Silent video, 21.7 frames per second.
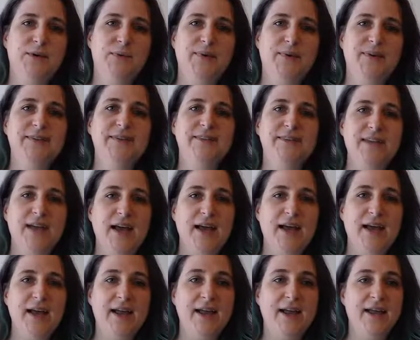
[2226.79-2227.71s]
We
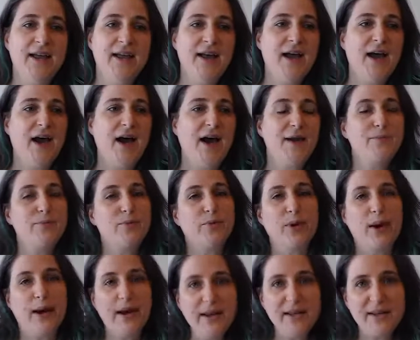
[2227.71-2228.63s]
say, I'm
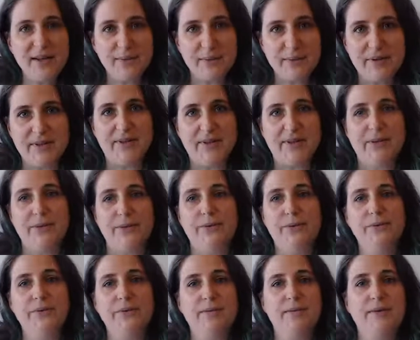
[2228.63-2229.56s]
praying with
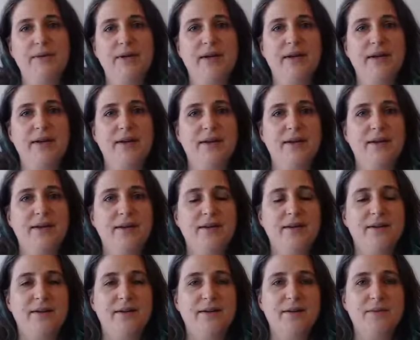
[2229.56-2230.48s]
you,
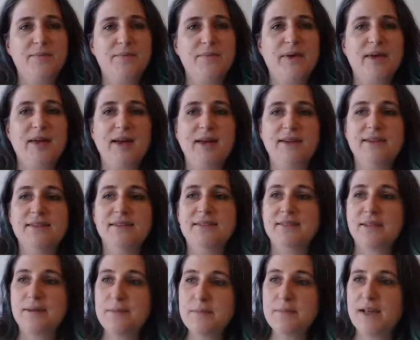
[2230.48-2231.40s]
because
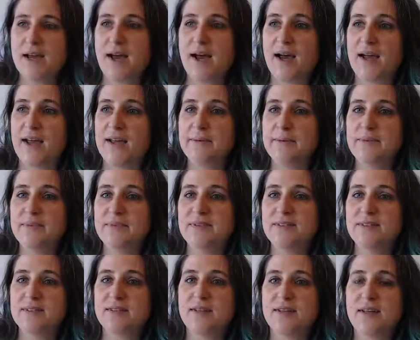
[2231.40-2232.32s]
sometimes
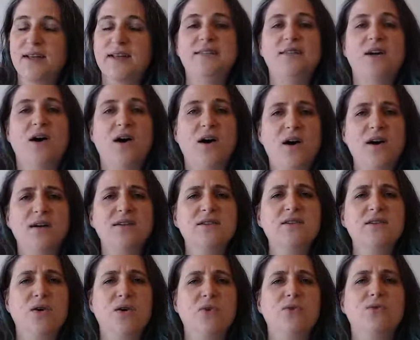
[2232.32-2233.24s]
it's hard
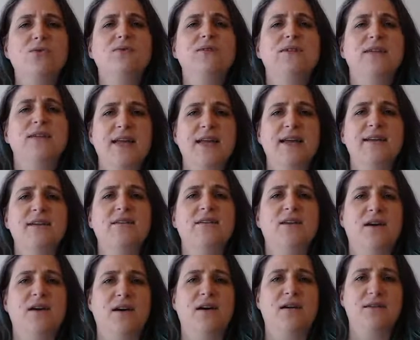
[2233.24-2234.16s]
to hold the
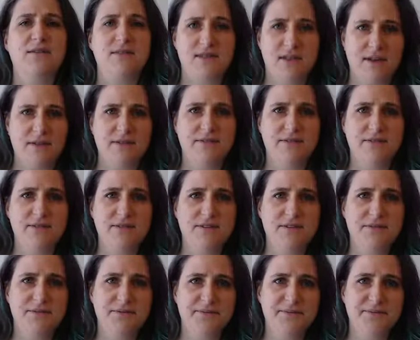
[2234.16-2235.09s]
candle ourselves.